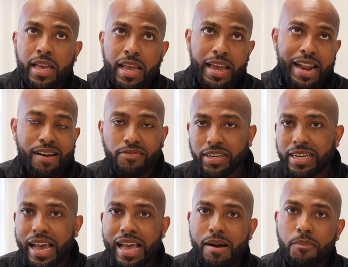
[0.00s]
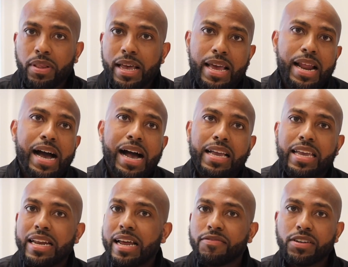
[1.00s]
And every day I'm playing hockey,
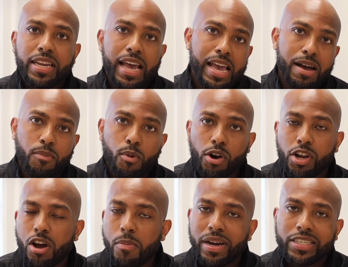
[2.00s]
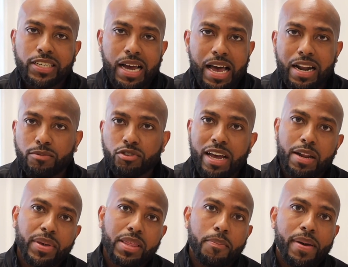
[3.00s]
and every day I'm working on my shot, and I'm trying to
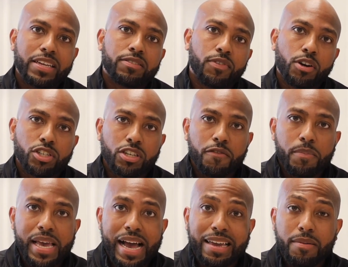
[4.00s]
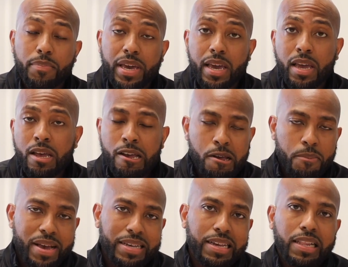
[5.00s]
be the best version of me I can be
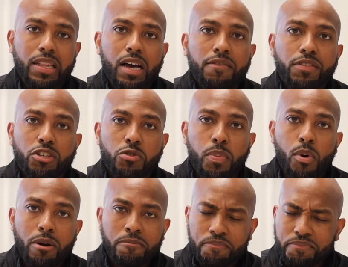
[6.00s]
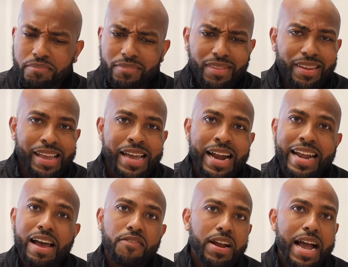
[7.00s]
because I love the sport. And I
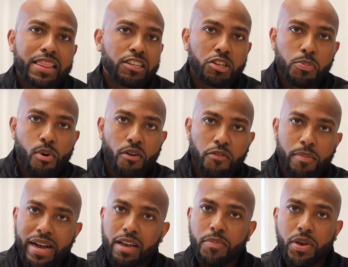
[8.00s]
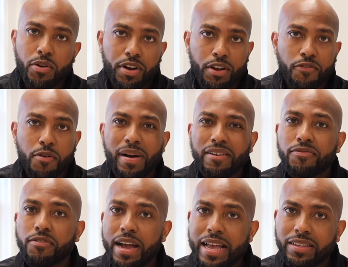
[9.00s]
never got the support from my community or from my
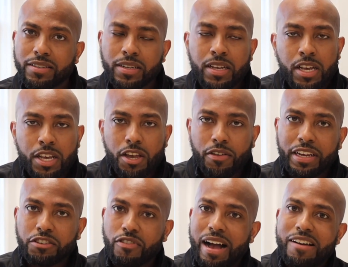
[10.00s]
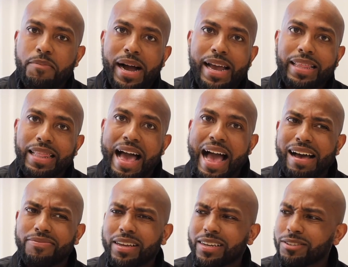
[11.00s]
friends. And, you know, they drive by and
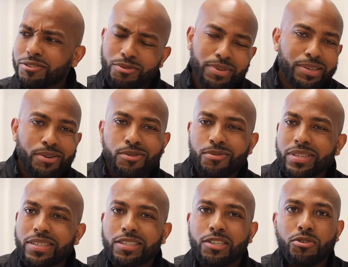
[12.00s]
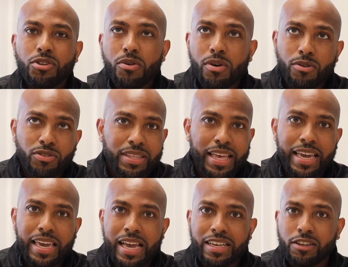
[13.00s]
laugh like, what's this dude doing? Who's he think
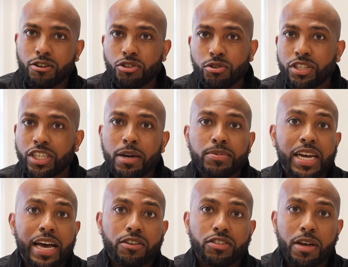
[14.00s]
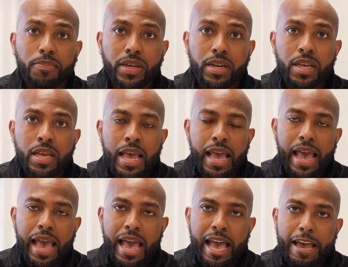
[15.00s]
he is? Go shoot a jump shot or something.
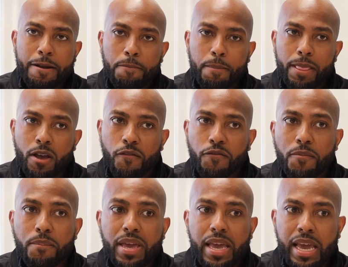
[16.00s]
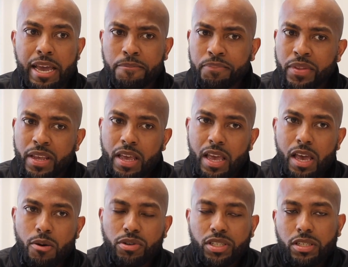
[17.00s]
And, you know, for me, it
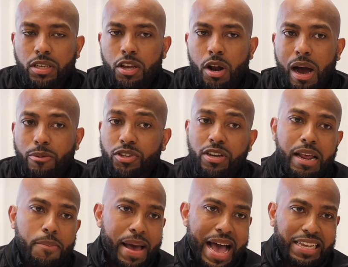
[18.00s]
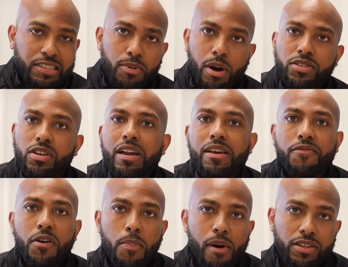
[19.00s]
was, you know, I was good at basketball, I was good at
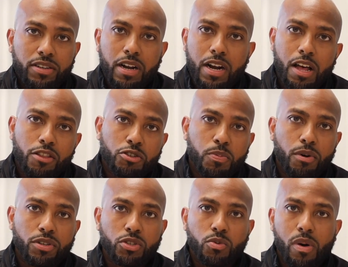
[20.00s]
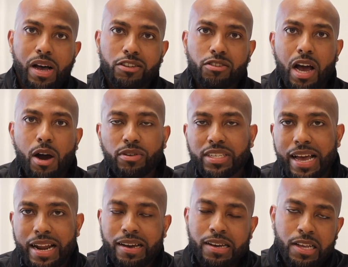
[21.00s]
football, I was good at other sports as well. So I always
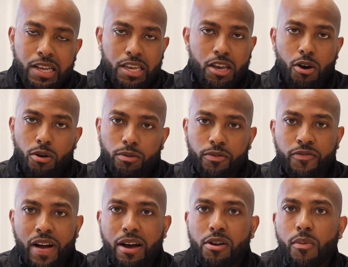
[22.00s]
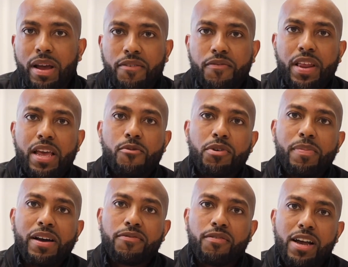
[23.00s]
kind of, you know, found a way to fit in with
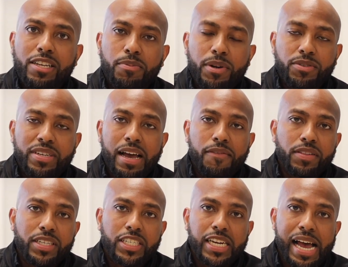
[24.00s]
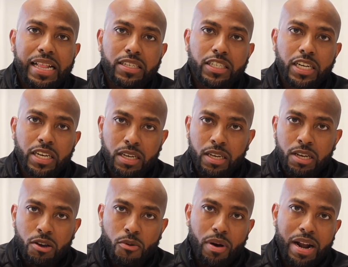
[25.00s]
my friends, but it was definitely challenging
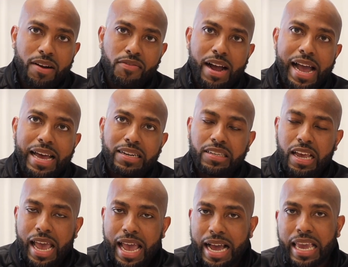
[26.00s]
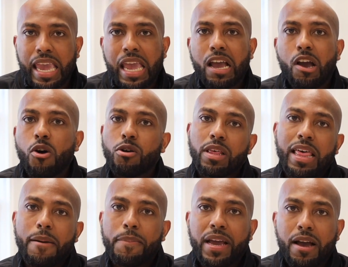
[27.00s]
whenever I had to say, hey, I can't go to
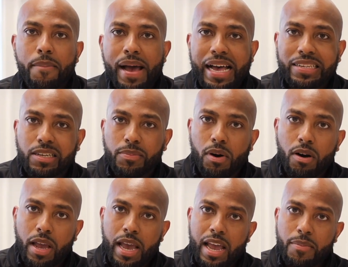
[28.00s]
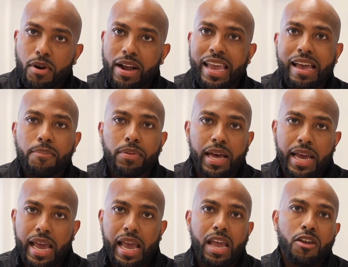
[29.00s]
that pickup basketball game, or I can't
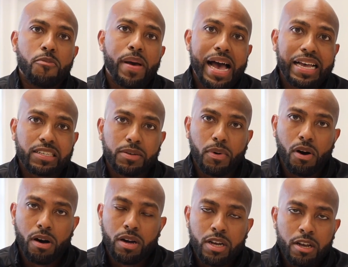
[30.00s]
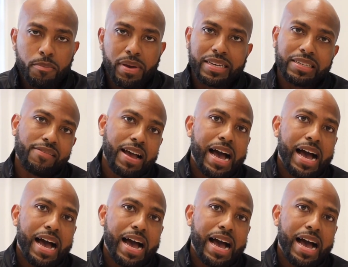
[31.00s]
play AAU basketball because I've got